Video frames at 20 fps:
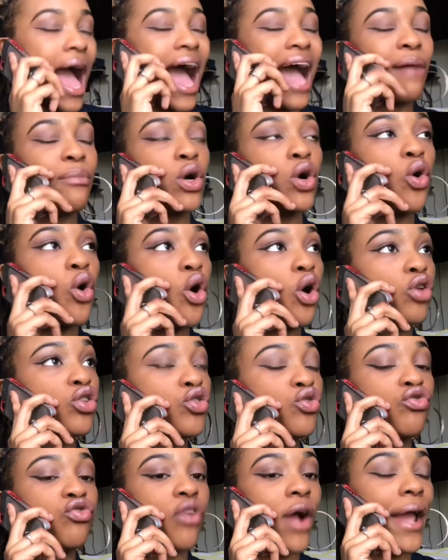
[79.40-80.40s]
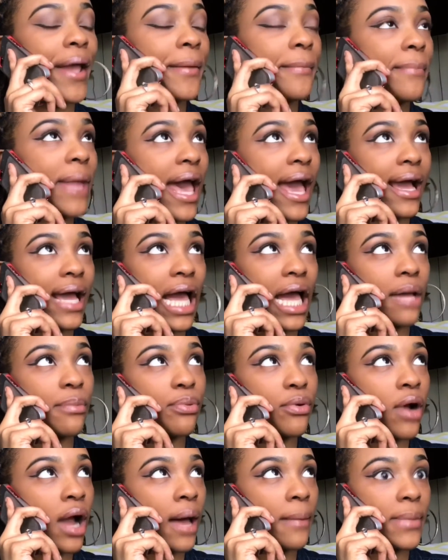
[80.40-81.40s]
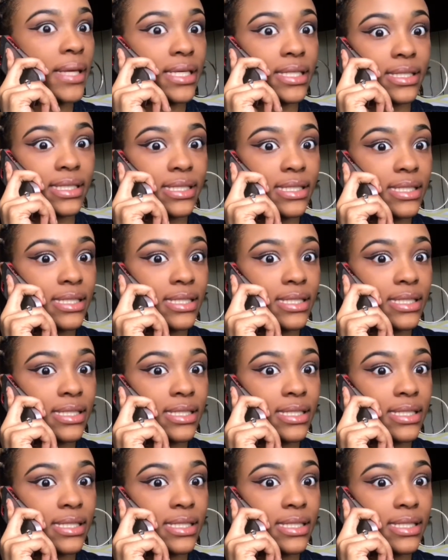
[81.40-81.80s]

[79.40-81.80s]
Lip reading: I'm going to call you right back. I promise.